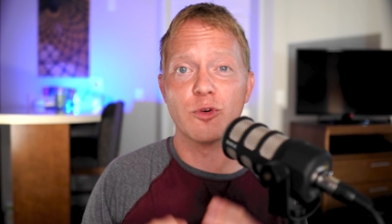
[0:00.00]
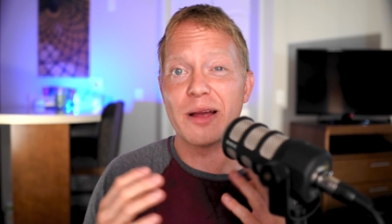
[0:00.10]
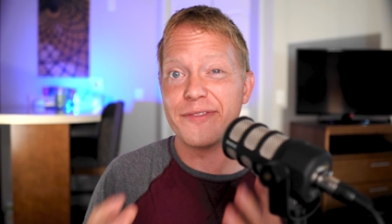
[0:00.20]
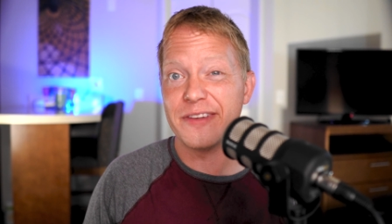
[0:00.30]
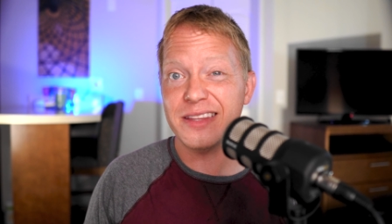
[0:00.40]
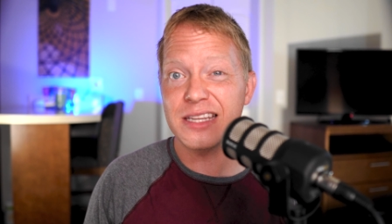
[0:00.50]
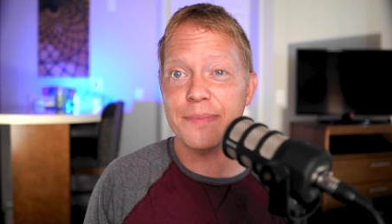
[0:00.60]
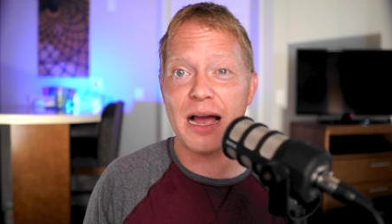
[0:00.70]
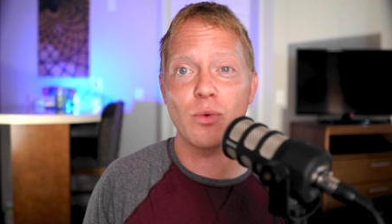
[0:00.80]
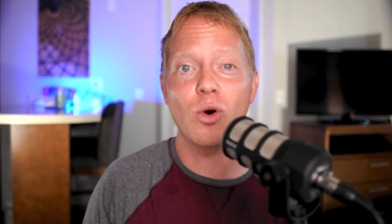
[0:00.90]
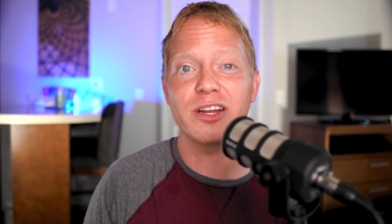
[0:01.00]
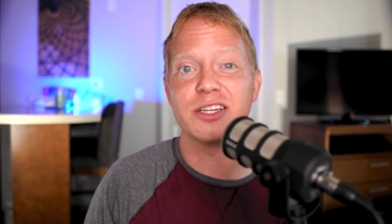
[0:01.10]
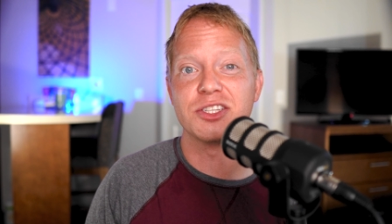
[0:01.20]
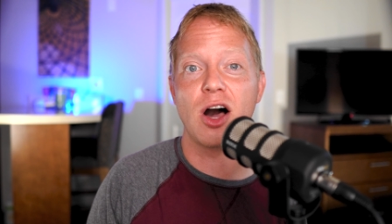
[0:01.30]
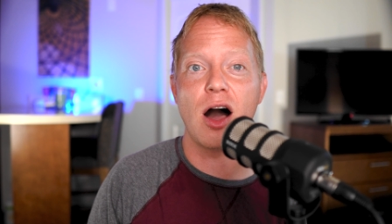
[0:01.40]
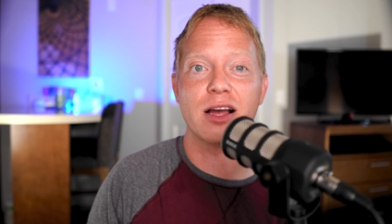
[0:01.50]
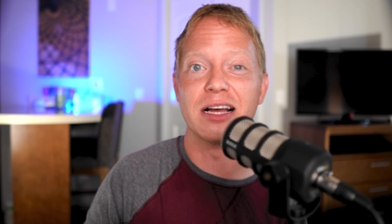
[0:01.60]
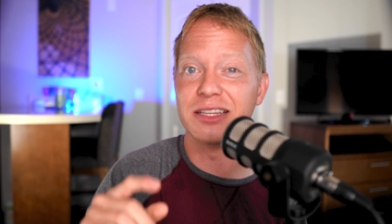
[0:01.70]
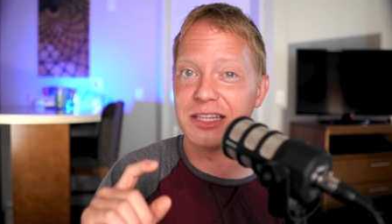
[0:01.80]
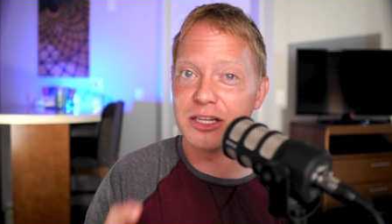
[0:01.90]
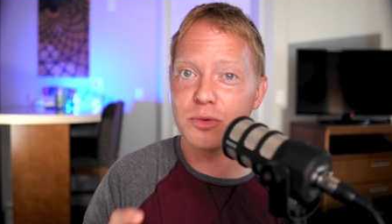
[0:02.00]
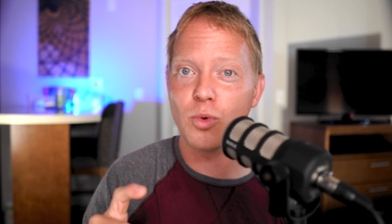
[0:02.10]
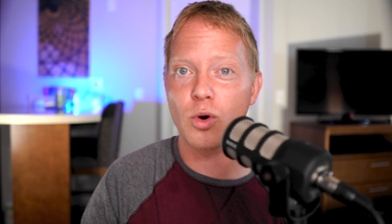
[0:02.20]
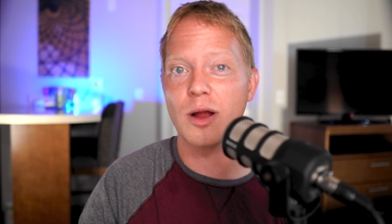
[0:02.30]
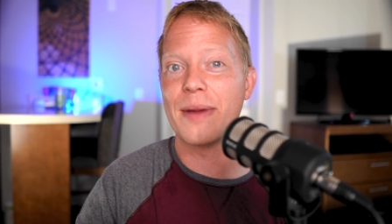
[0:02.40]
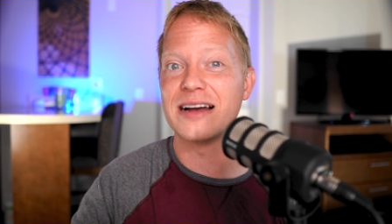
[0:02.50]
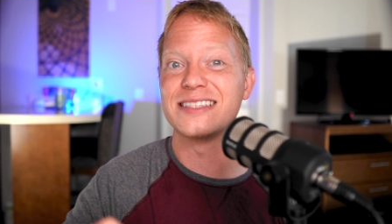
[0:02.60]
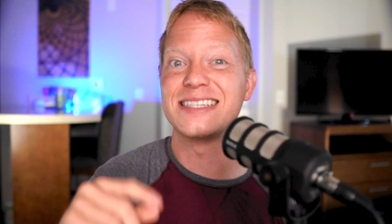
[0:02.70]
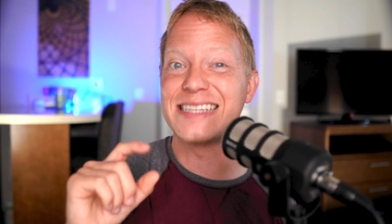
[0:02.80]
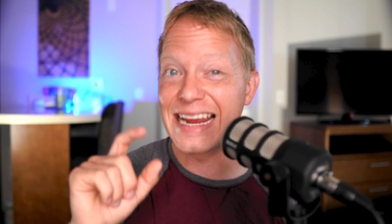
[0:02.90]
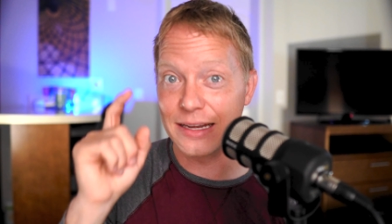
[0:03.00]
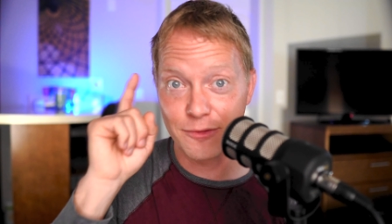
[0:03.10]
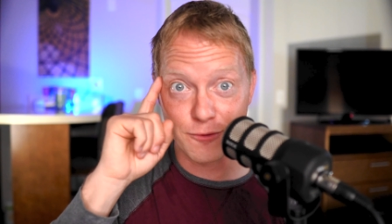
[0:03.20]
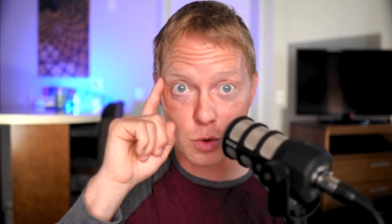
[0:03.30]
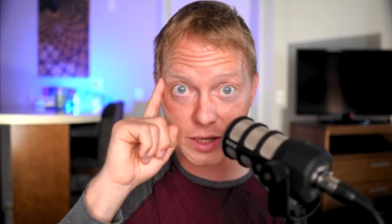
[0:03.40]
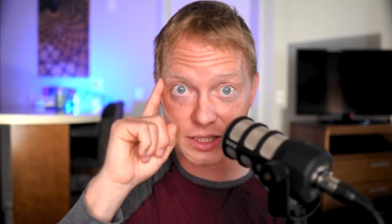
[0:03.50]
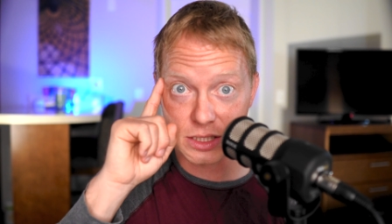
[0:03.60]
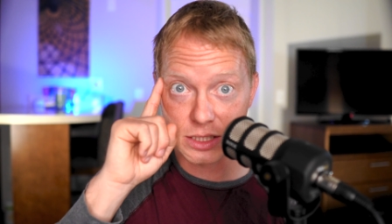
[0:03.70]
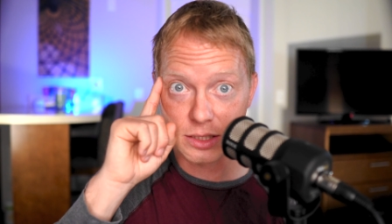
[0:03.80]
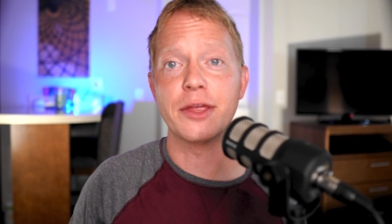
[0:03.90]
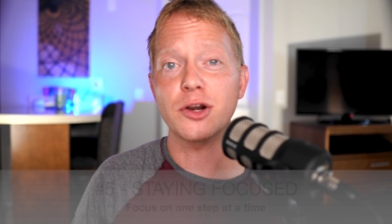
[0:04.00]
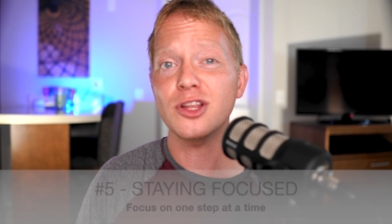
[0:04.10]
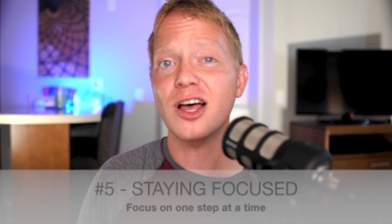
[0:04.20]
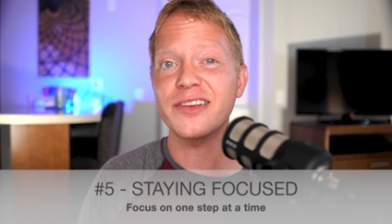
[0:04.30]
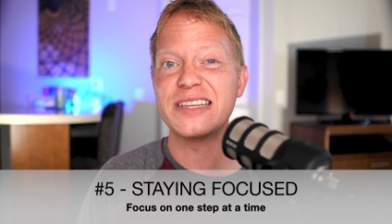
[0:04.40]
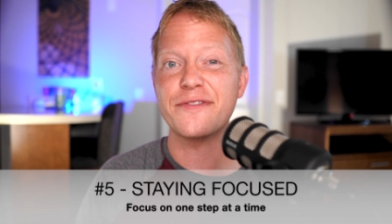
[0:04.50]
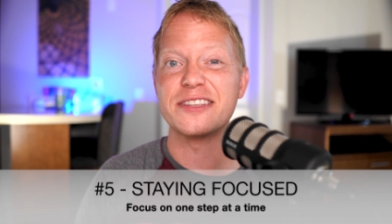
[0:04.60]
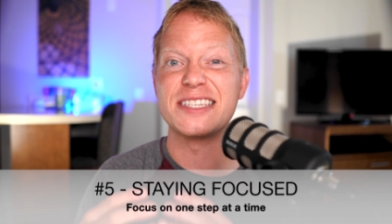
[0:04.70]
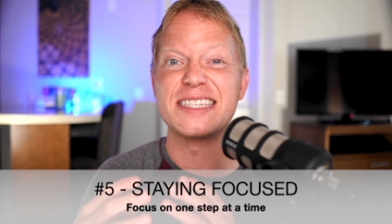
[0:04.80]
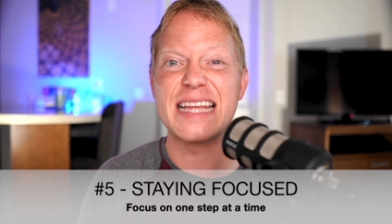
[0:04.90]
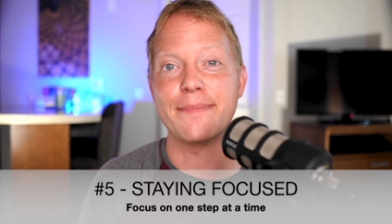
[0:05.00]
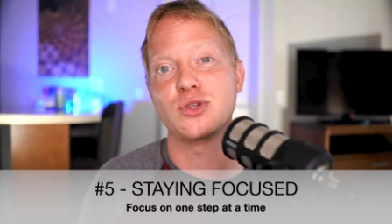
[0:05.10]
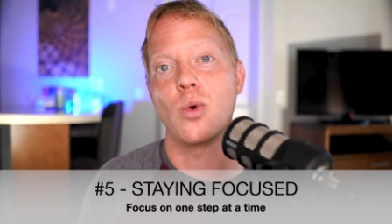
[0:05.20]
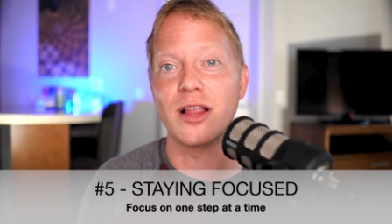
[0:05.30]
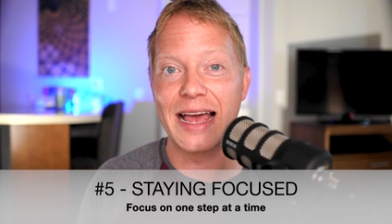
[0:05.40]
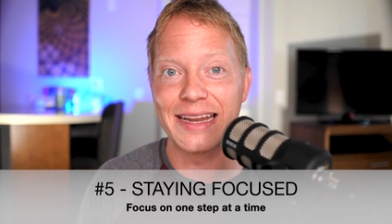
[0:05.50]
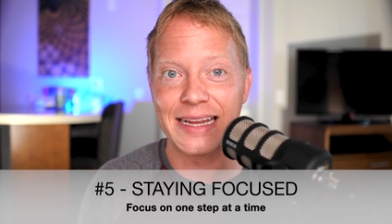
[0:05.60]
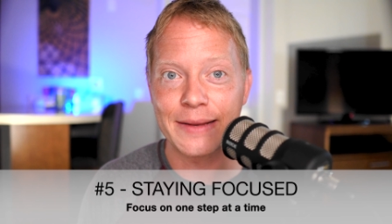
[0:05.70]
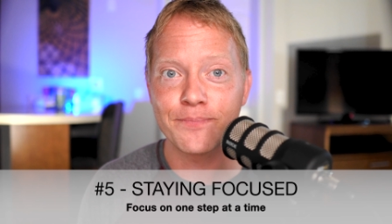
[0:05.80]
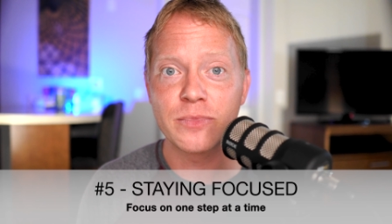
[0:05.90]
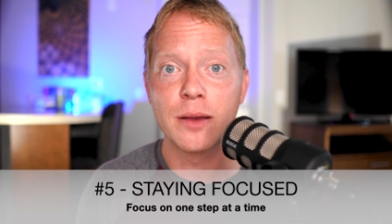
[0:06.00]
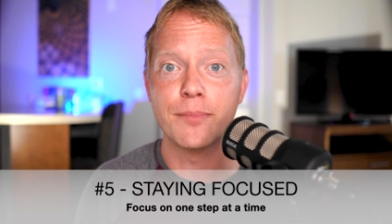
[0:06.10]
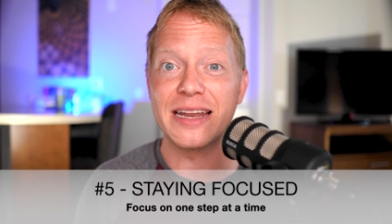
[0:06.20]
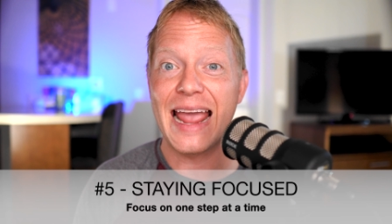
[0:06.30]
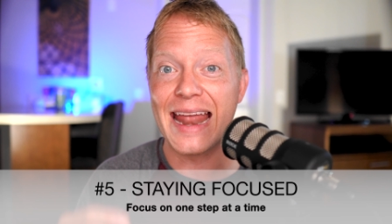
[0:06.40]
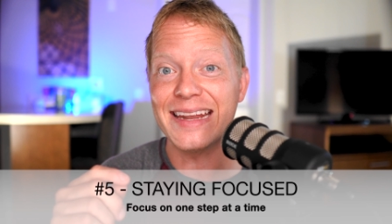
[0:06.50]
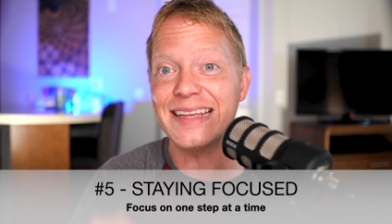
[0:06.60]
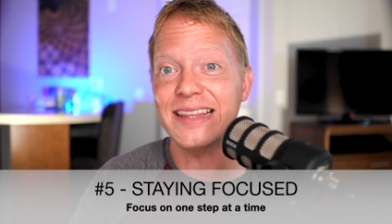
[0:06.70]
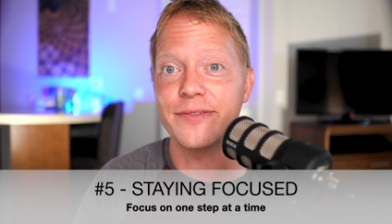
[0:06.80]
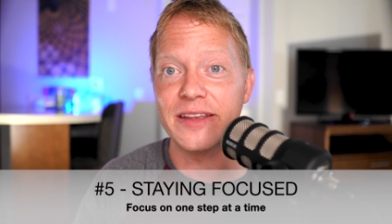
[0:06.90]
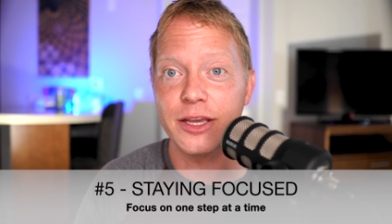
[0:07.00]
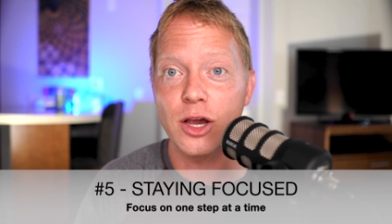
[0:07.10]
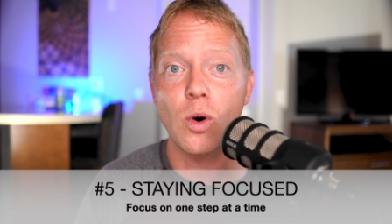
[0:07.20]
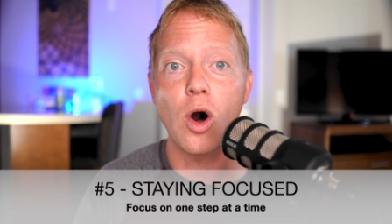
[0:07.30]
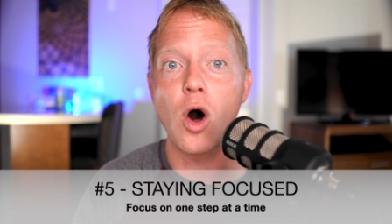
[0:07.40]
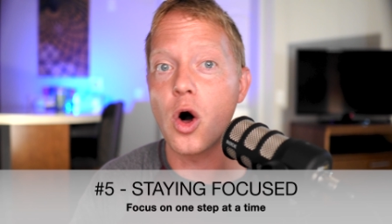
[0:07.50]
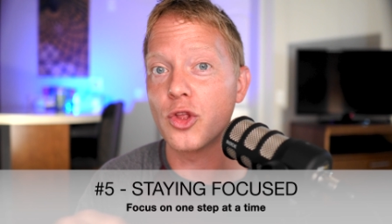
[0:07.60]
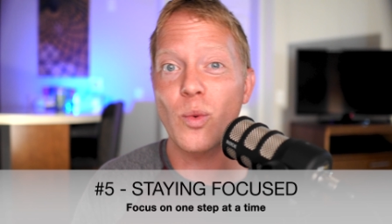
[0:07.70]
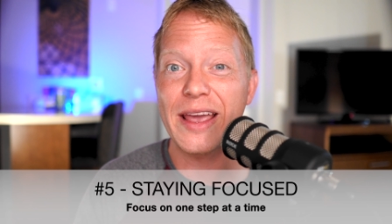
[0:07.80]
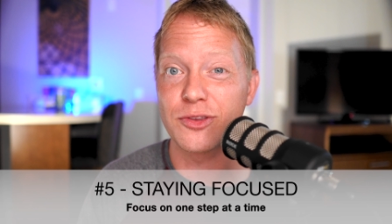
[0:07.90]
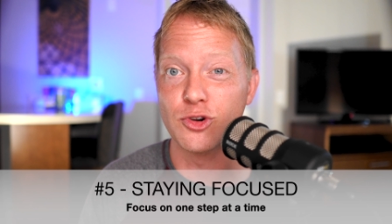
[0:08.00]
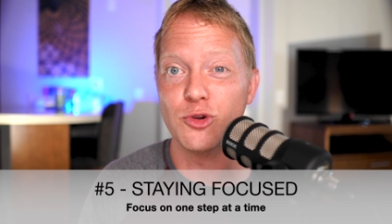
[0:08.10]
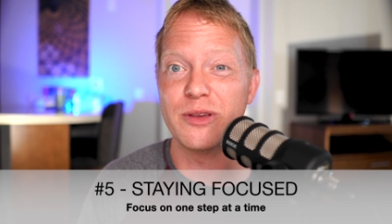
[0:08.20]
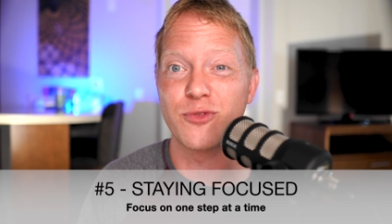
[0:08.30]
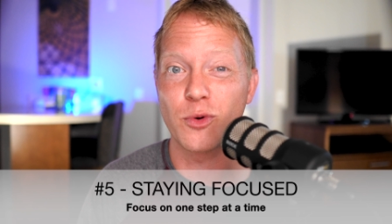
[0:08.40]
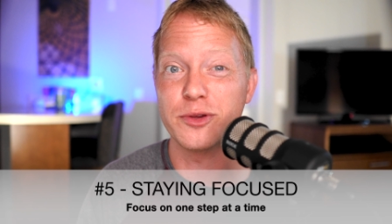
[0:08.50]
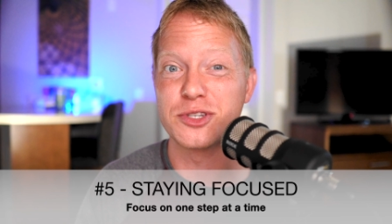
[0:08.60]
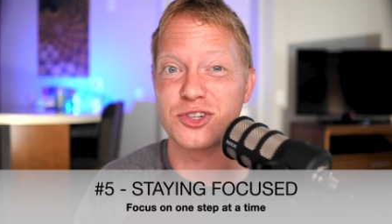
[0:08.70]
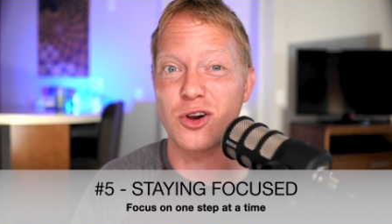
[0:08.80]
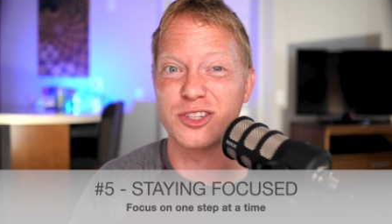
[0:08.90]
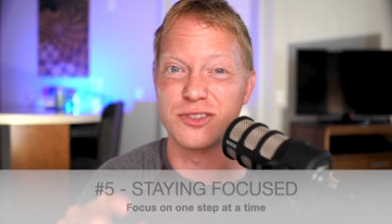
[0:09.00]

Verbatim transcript: For my fifth tip, I wanted to talk a little more about staying focused. There are a lot of different steps while editing, but editing editing the video all the way through before you start